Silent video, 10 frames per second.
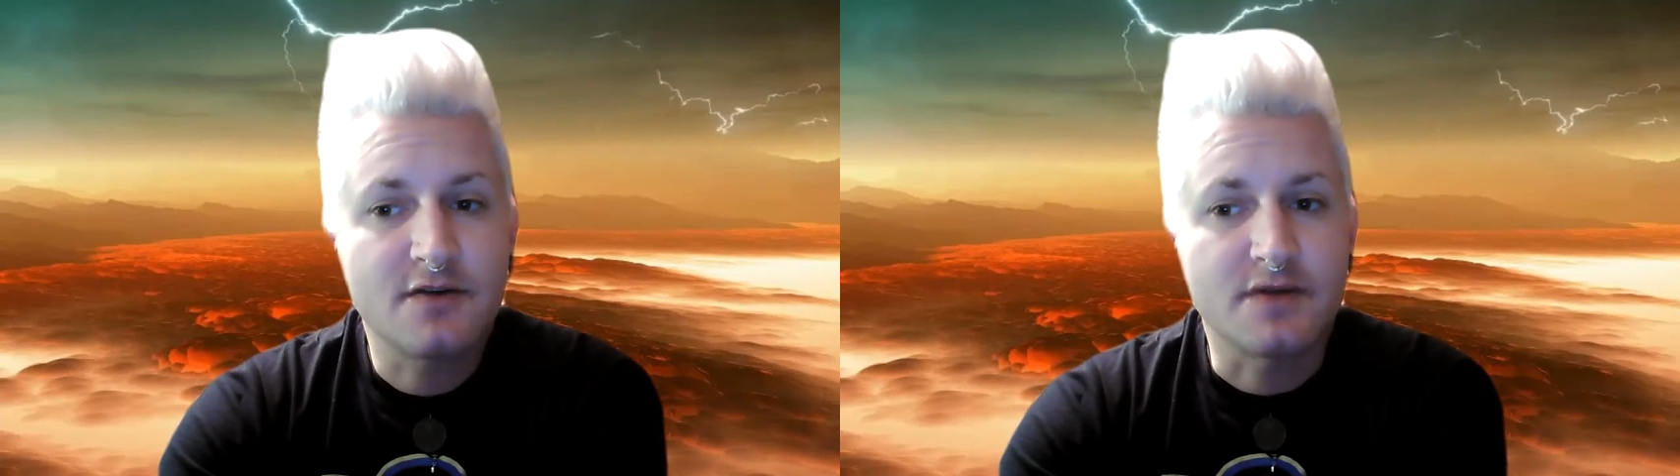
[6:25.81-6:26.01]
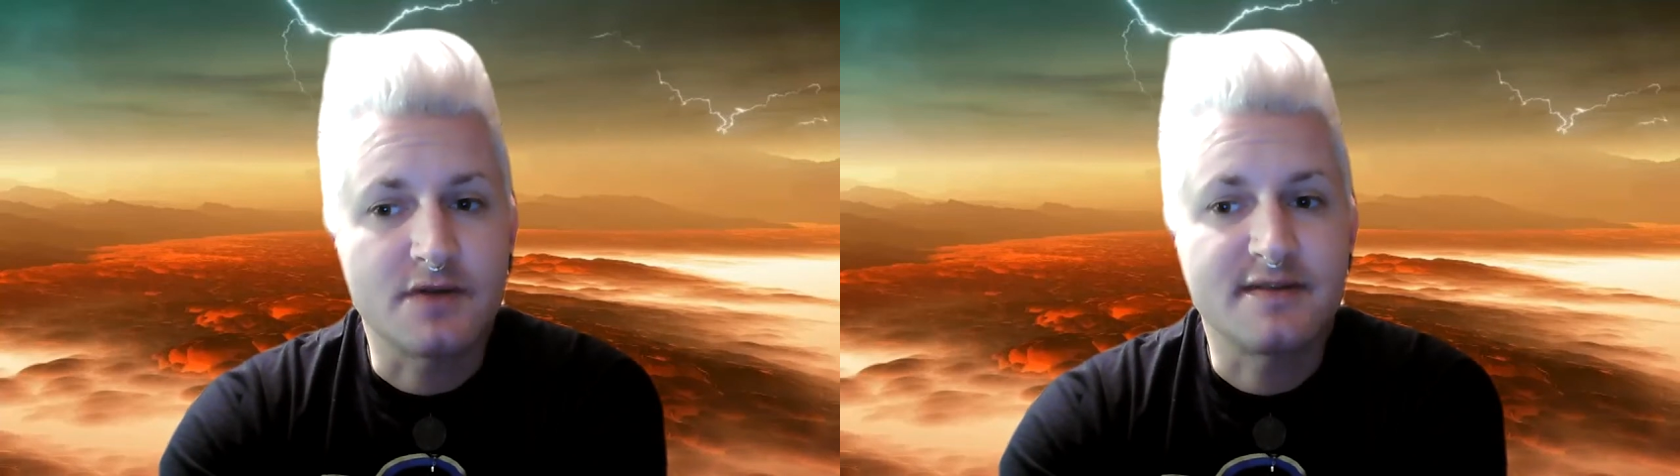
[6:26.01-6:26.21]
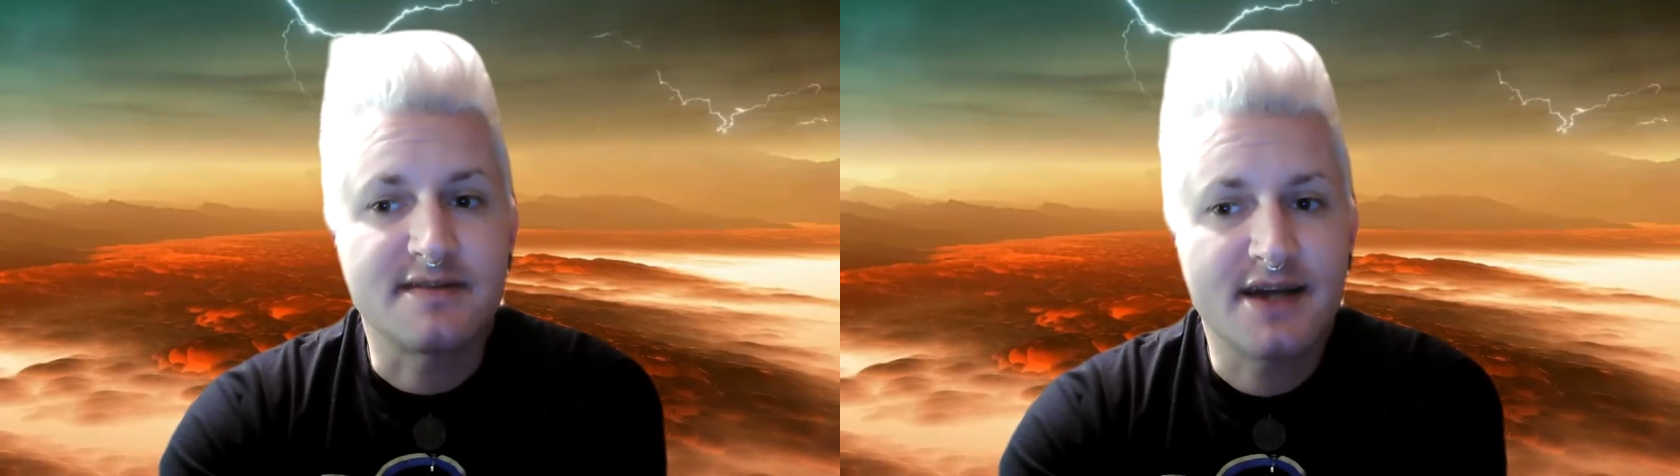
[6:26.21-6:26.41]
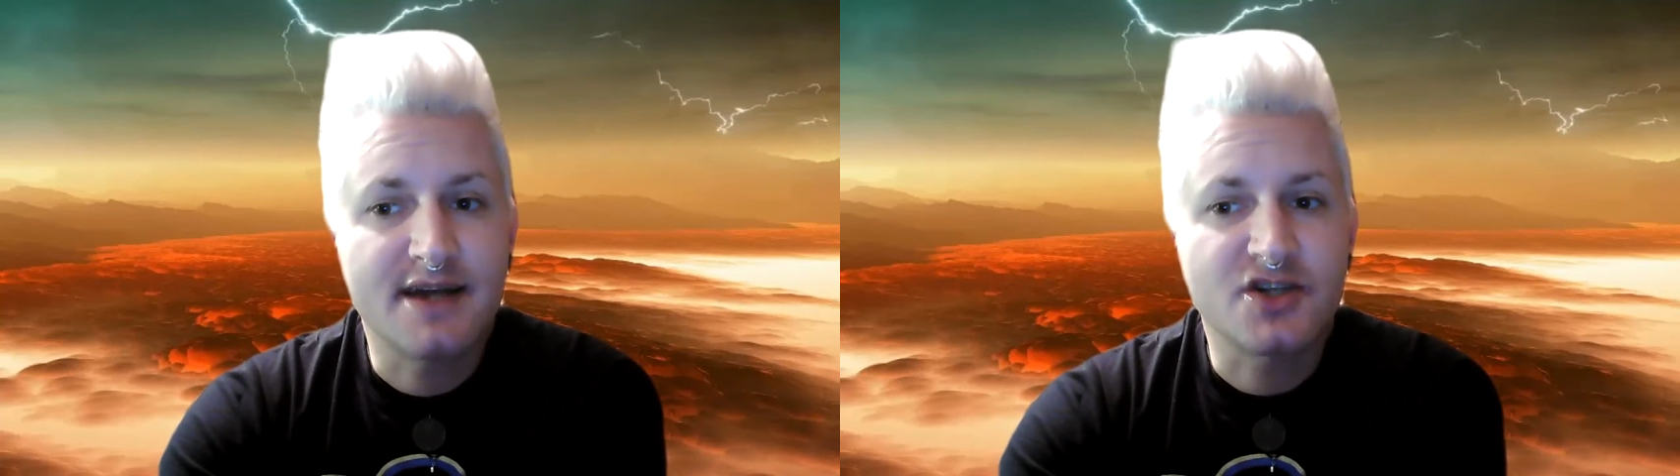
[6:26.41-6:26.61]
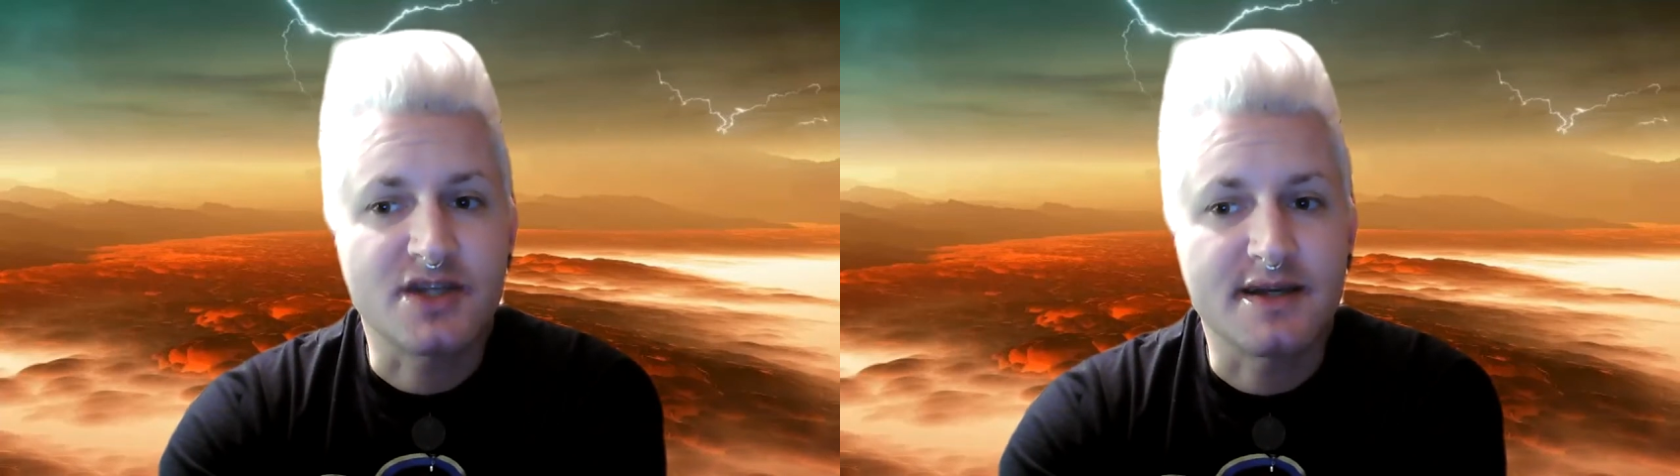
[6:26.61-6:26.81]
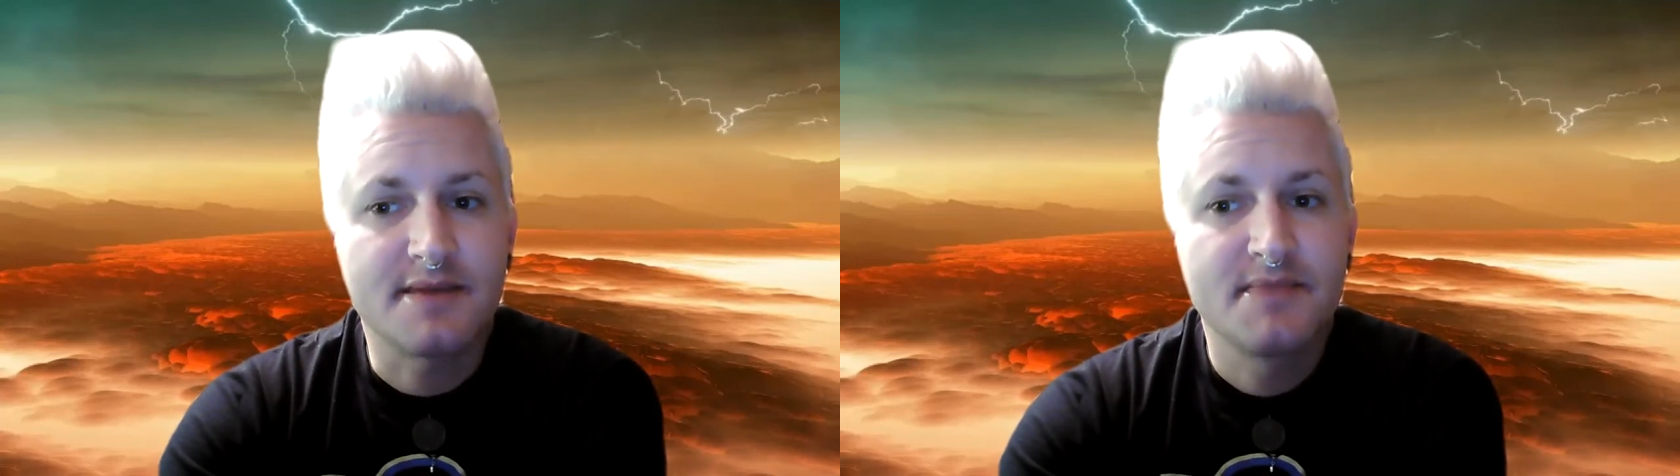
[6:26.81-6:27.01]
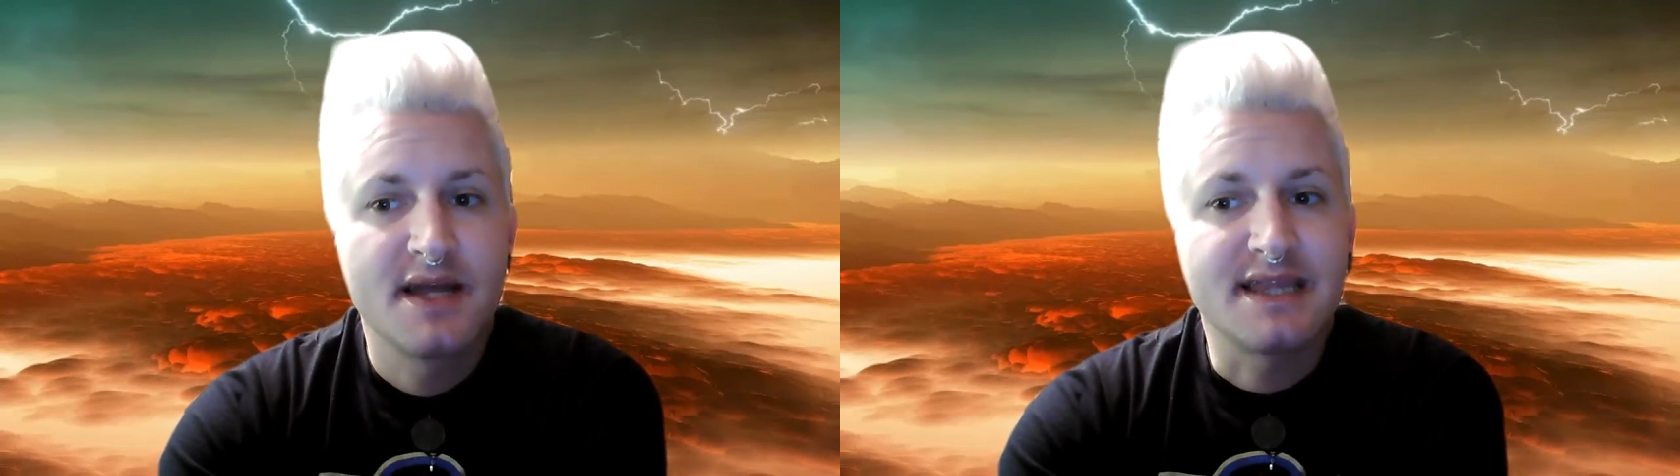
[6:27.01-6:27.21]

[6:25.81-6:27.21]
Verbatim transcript: hertz is actually